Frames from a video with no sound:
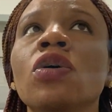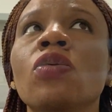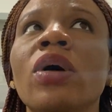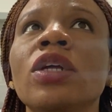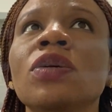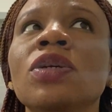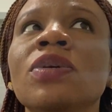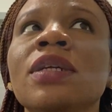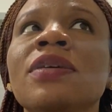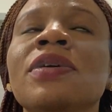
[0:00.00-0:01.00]

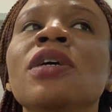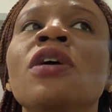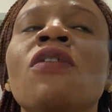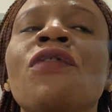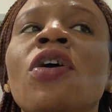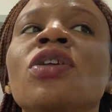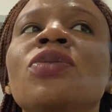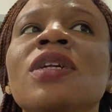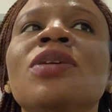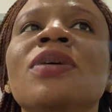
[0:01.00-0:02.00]

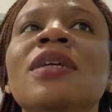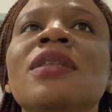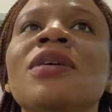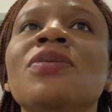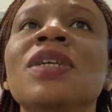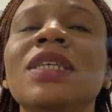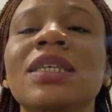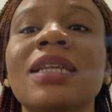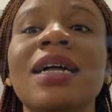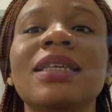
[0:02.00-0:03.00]
2023, which
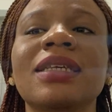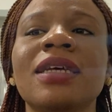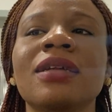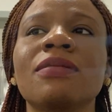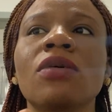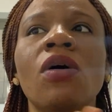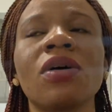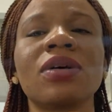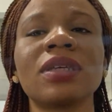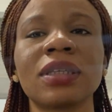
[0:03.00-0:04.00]
starts in
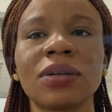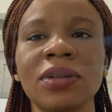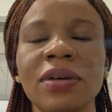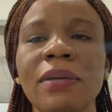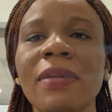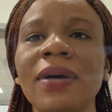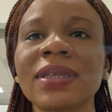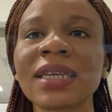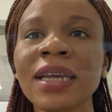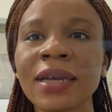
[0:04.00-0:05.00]
August or
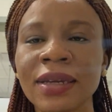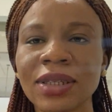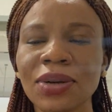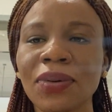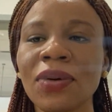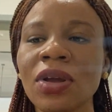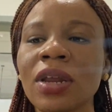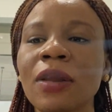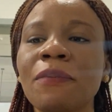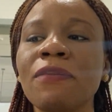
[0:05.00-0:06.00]
thereabouts. So
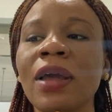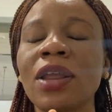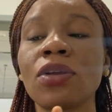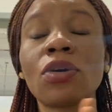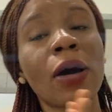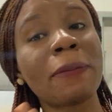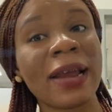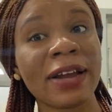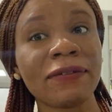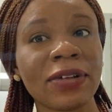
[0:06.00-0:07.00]
you're
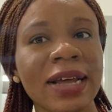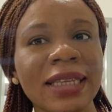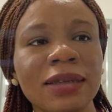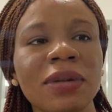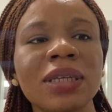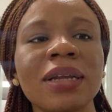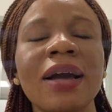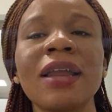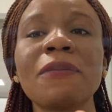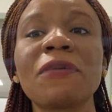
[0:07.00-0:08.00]
applying for that semester,
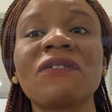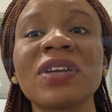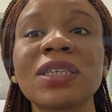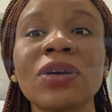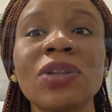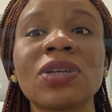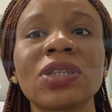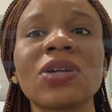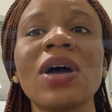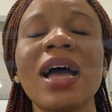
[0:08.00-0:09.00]
and the professor does
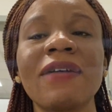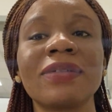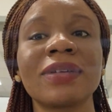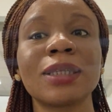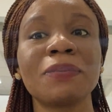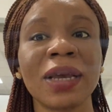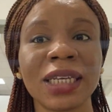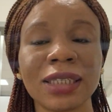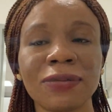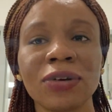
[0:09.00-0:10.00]
not have a
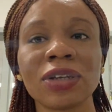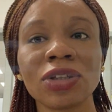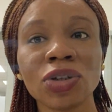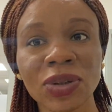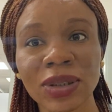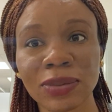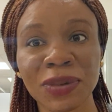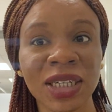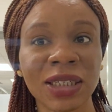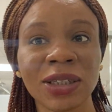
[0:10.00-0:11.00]
space for a new
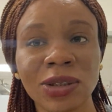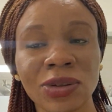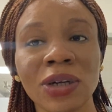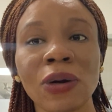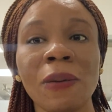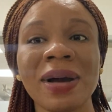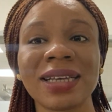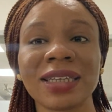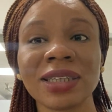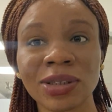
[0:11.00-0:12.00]
PhD student or
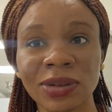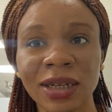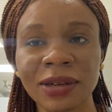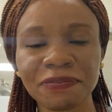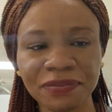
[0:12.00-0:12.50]
master's student